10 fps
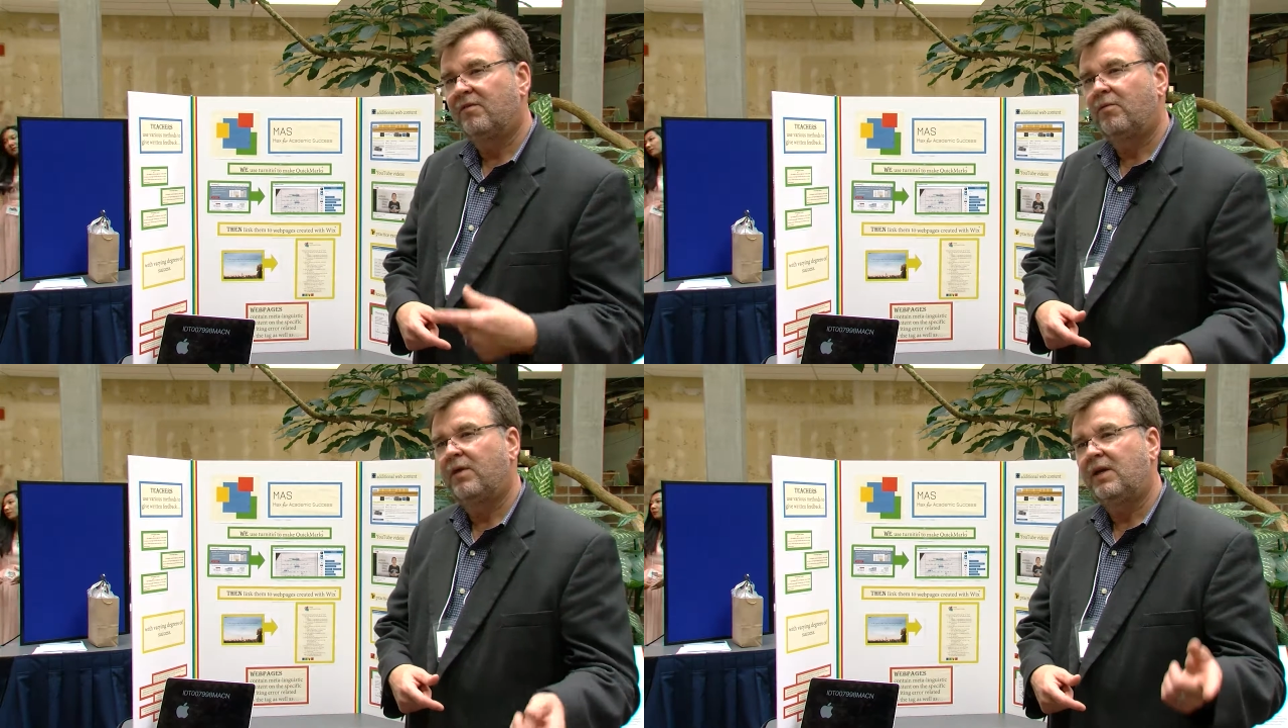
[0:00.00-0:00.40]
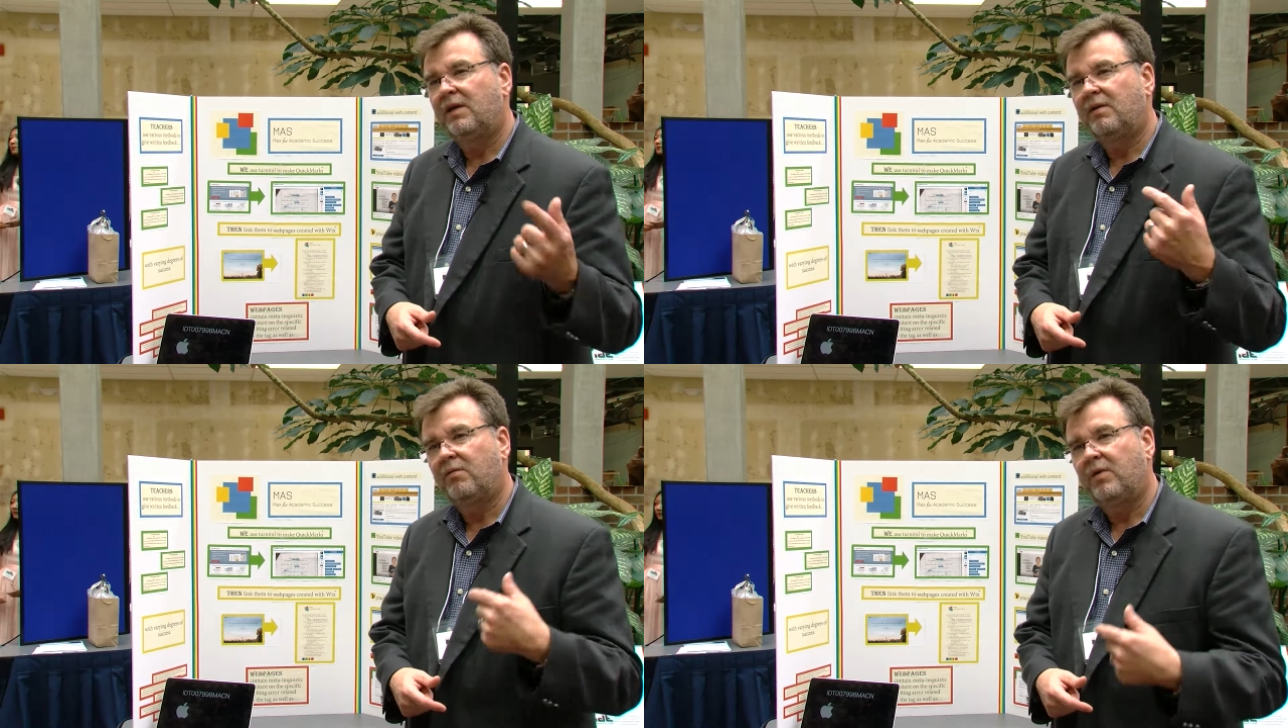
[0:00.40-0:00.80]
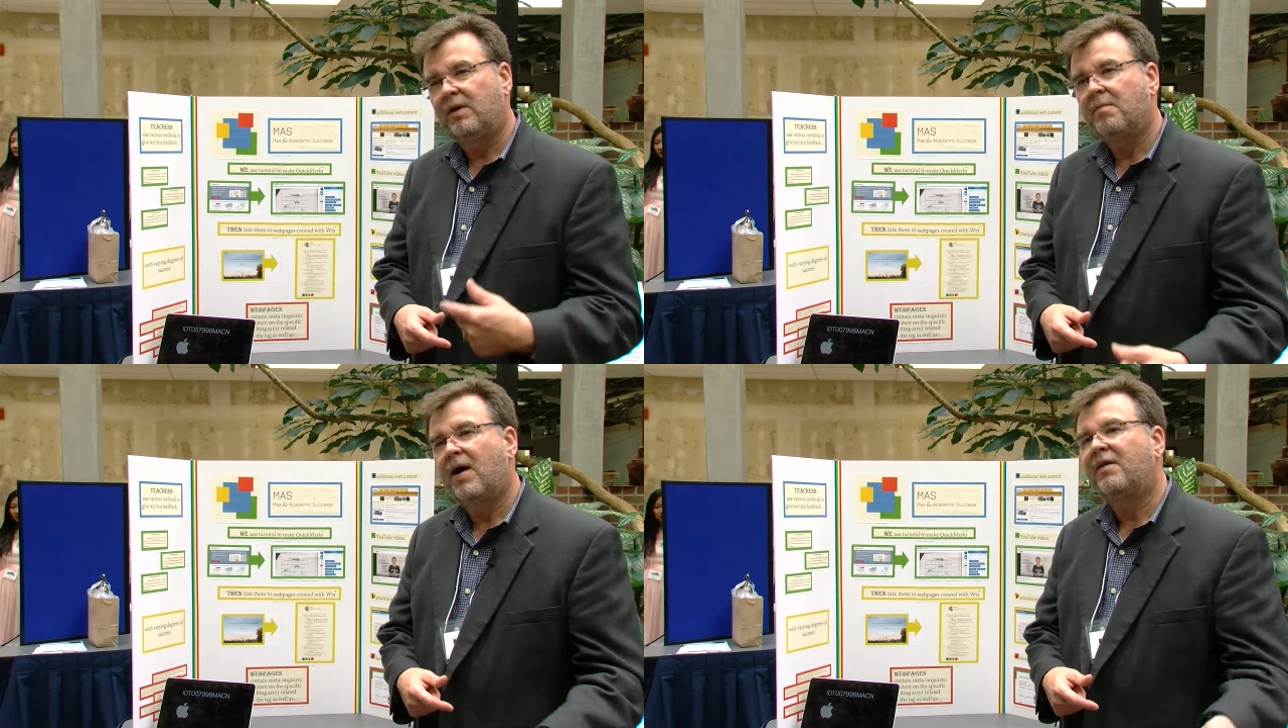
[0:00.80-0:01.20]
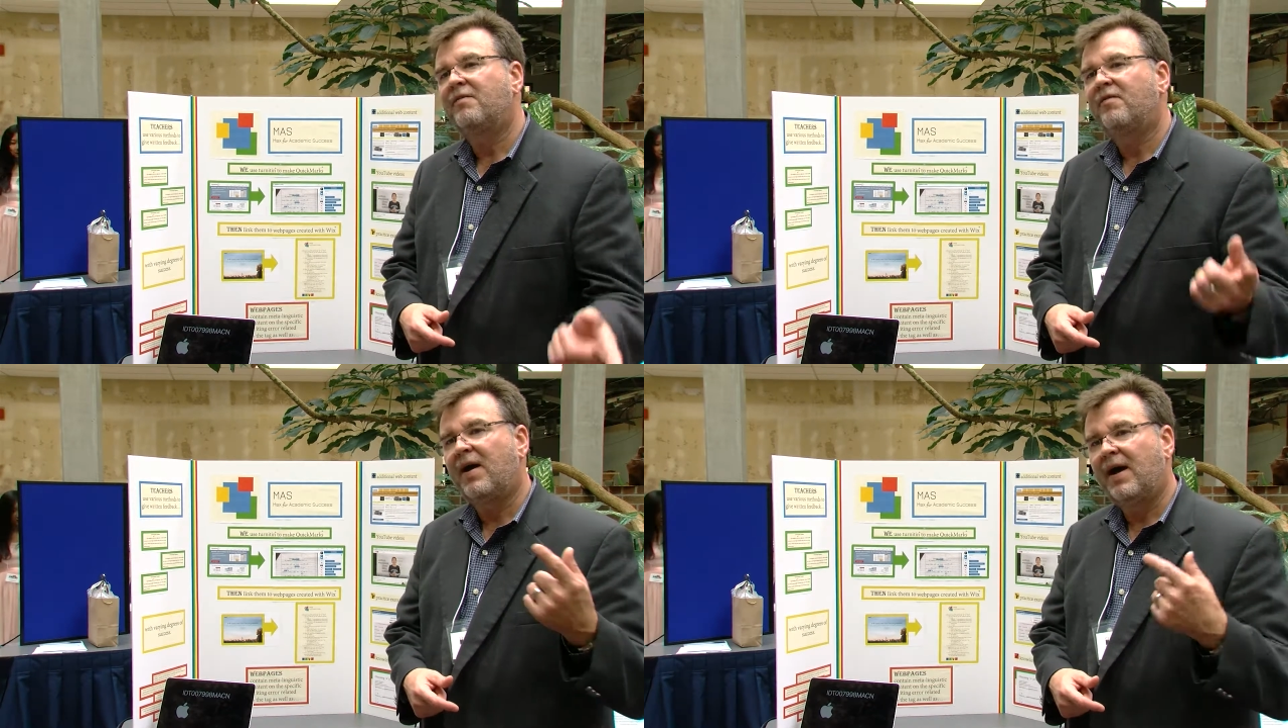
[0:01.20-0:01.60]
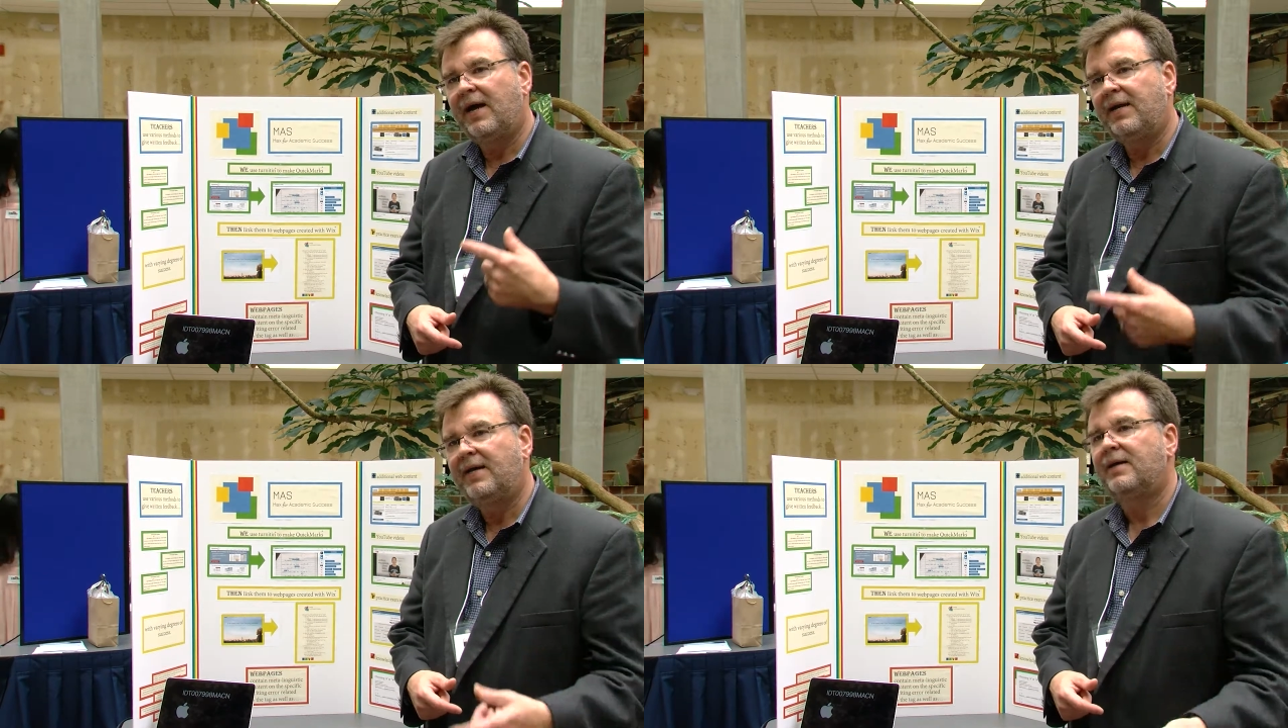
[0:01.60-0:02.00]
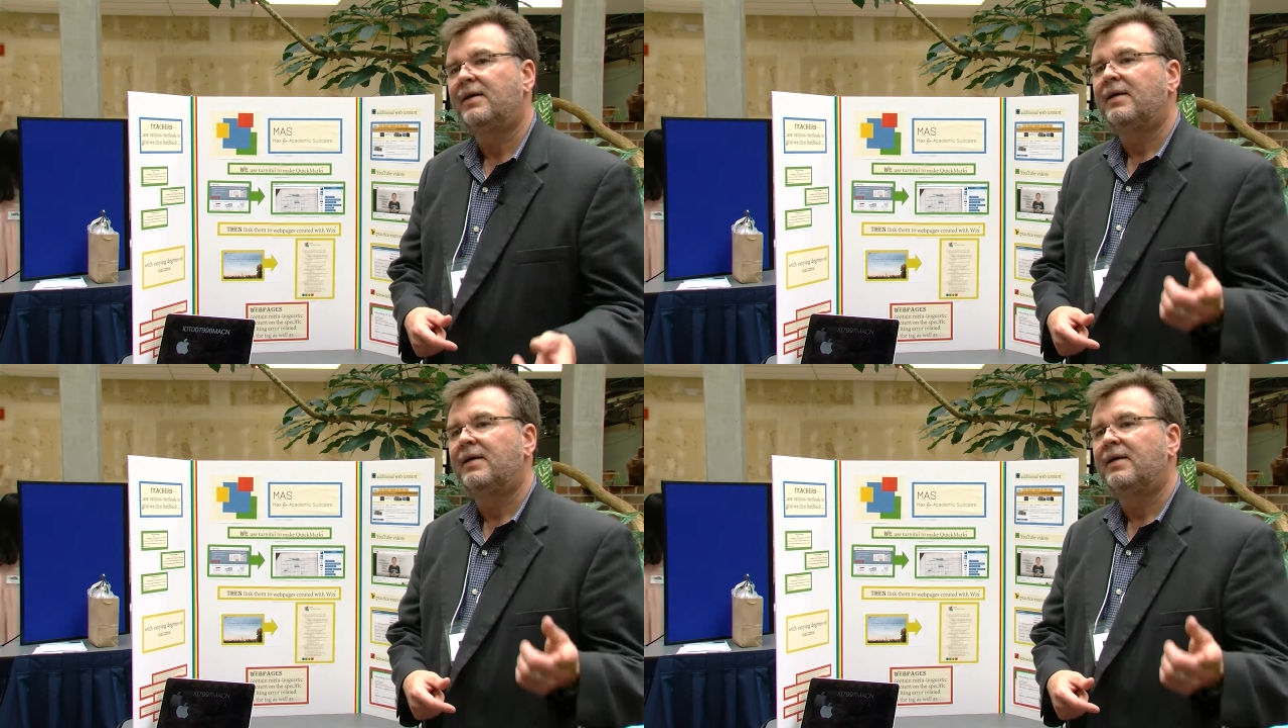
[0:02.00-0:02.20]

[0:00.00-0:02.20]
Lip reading: we modified